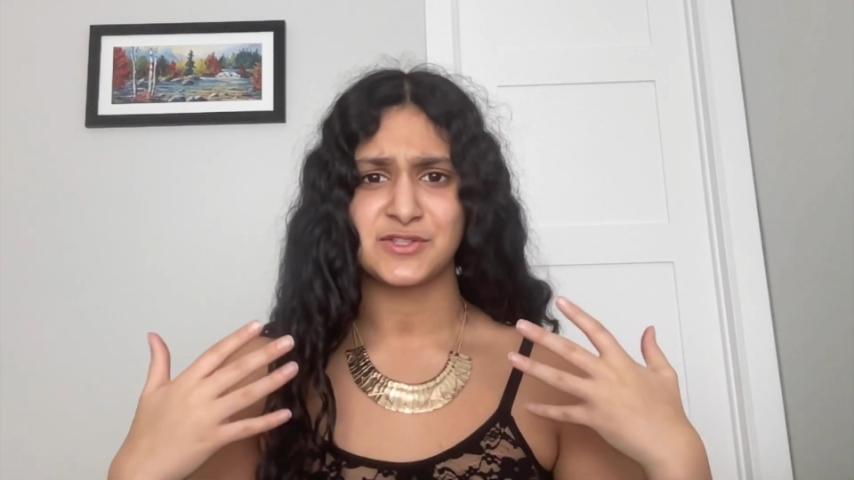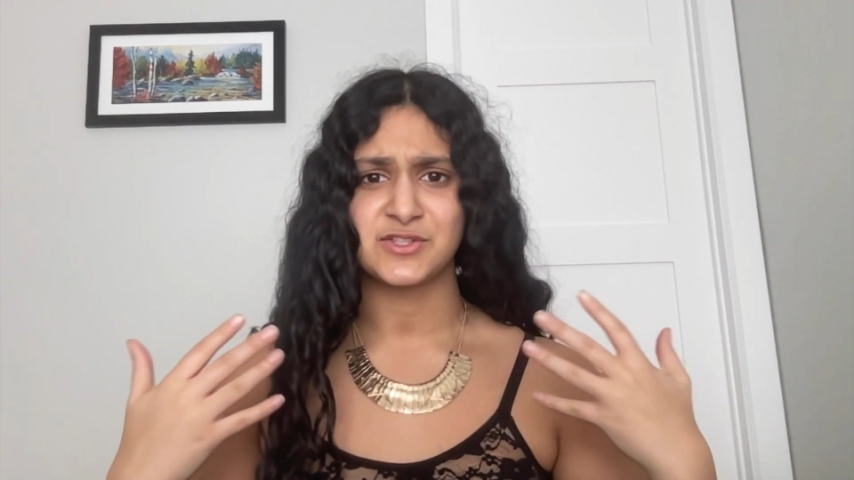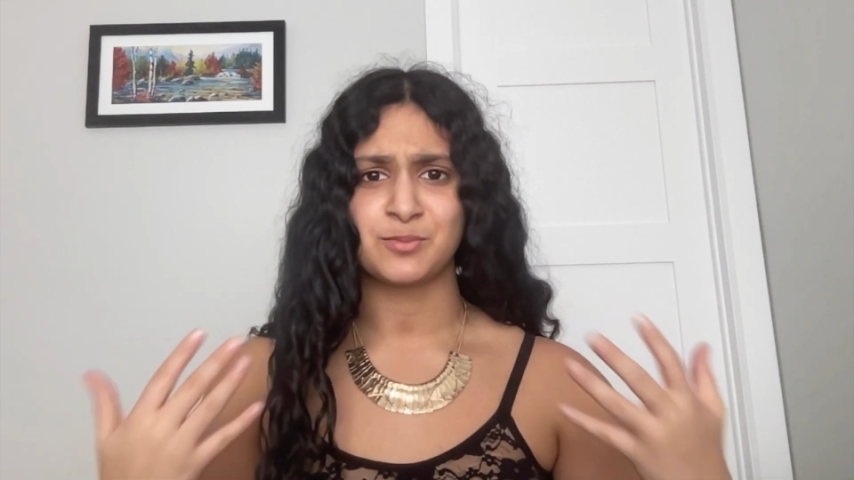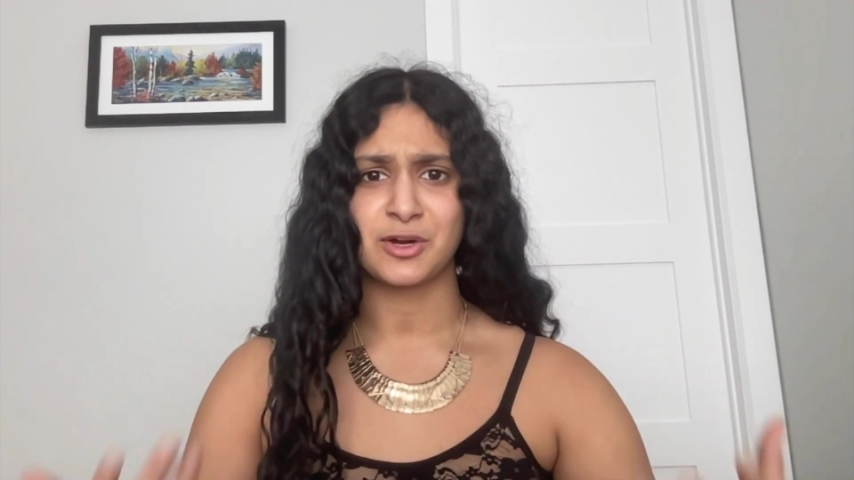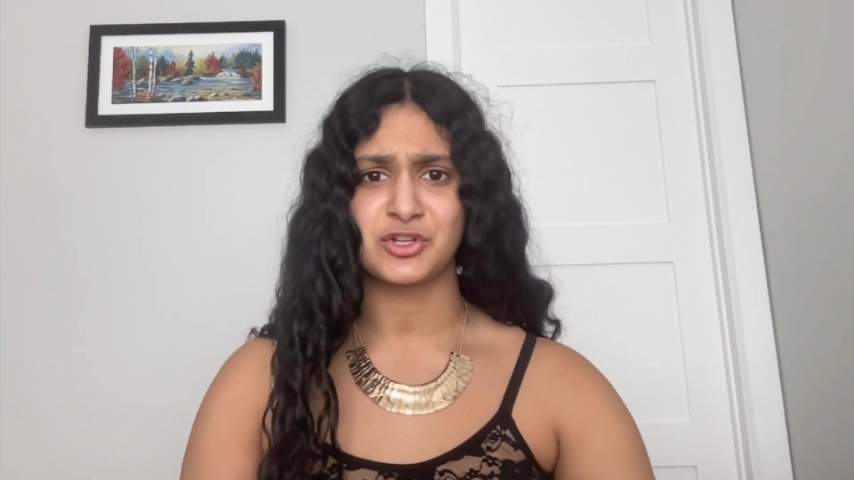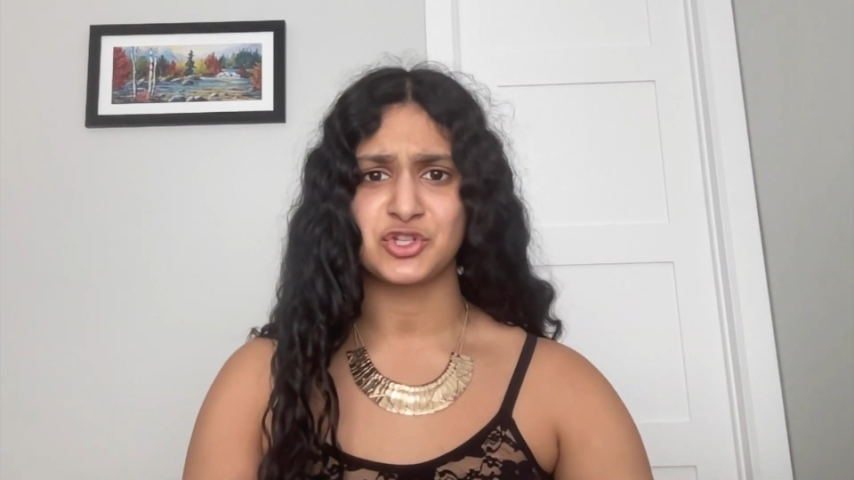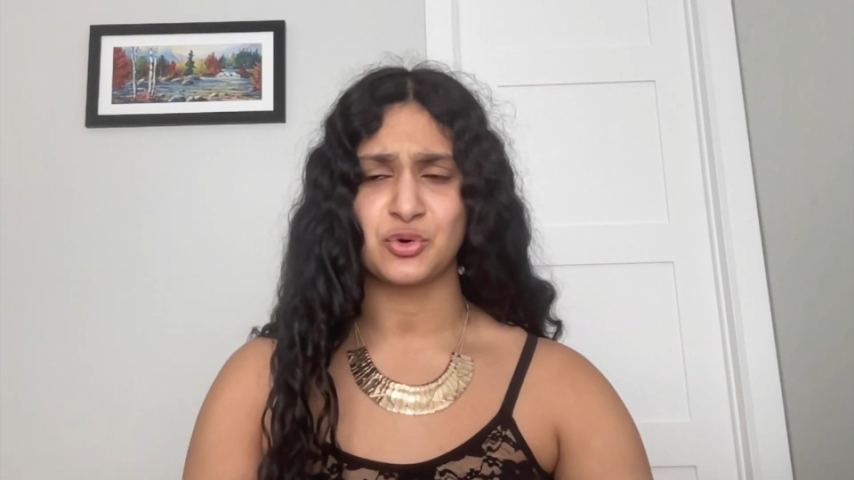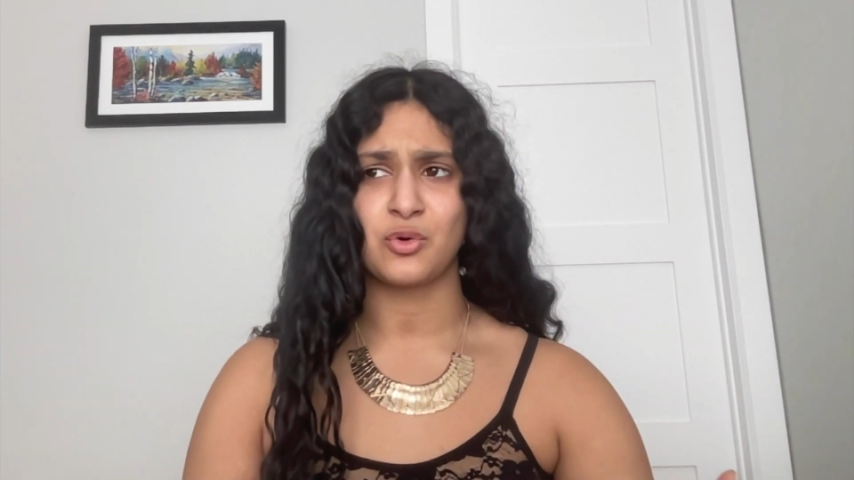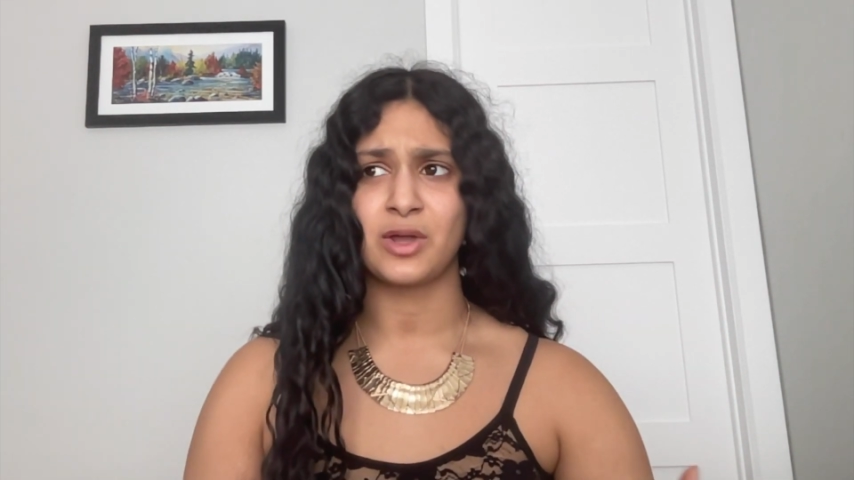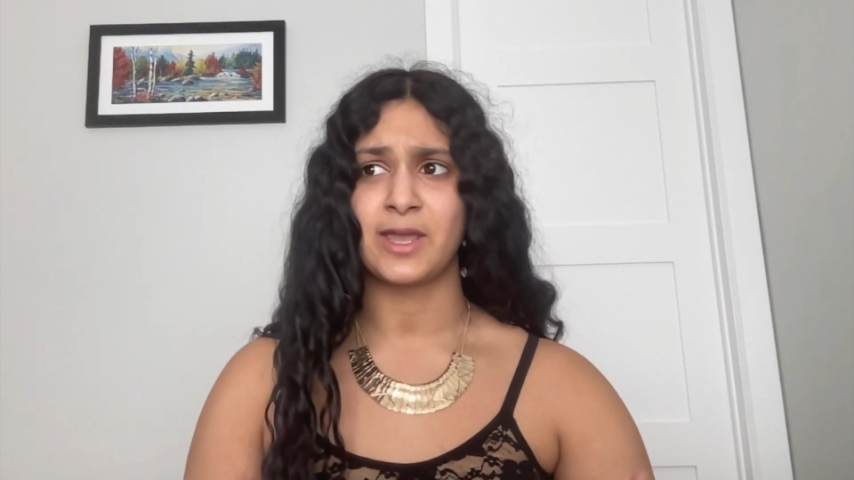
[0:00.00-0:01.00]
spark
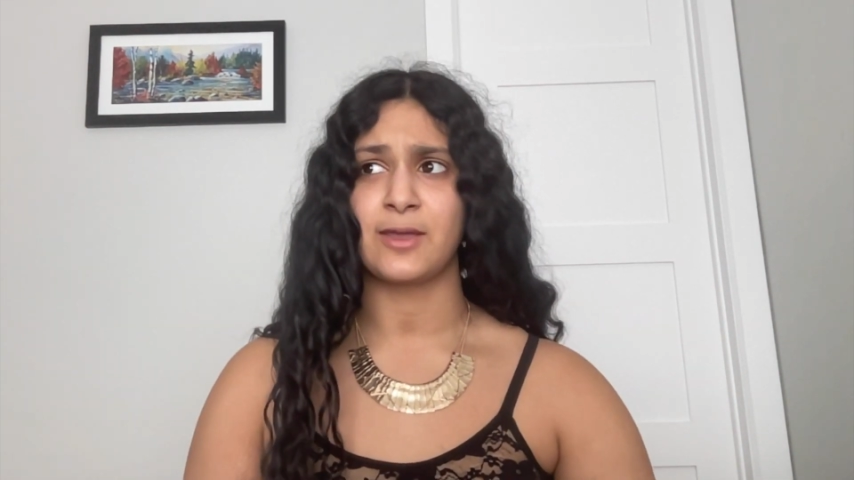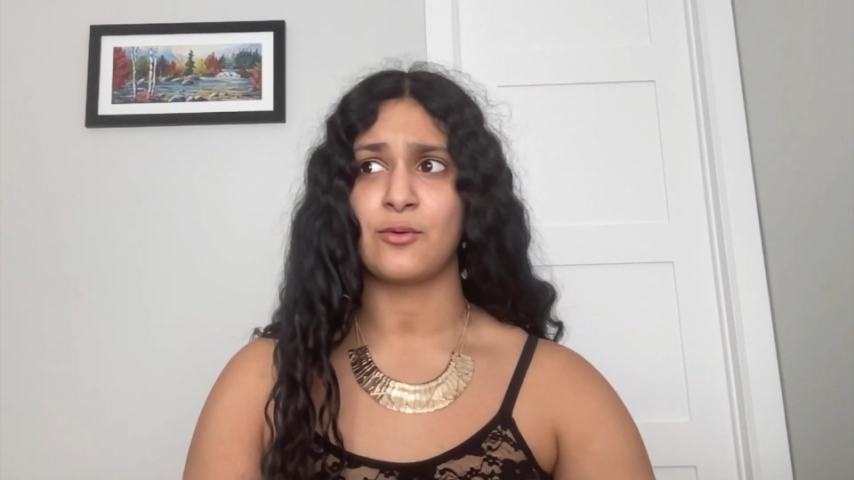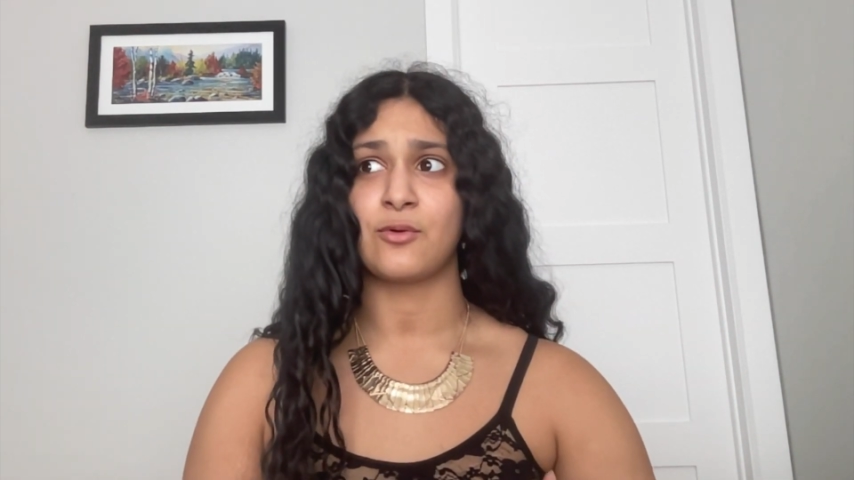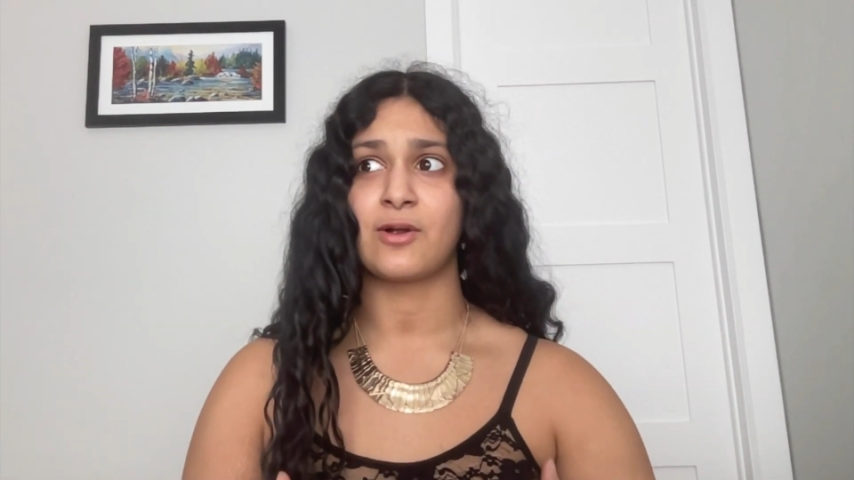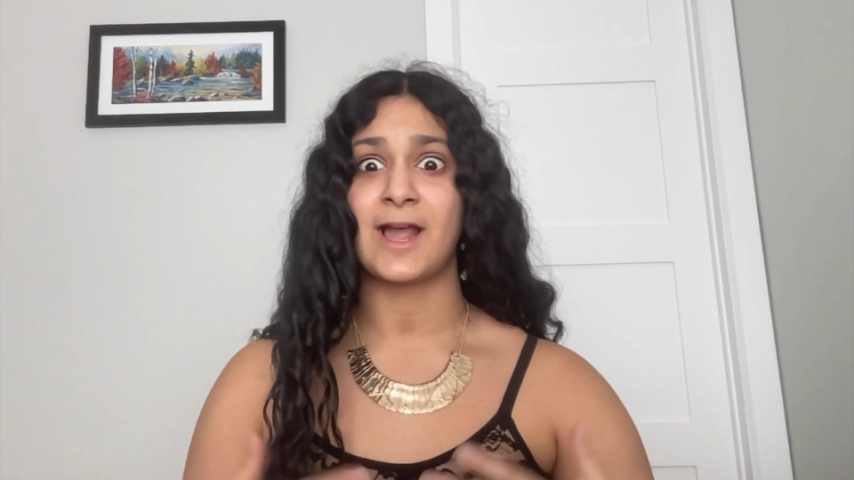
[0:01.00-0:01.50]
joy or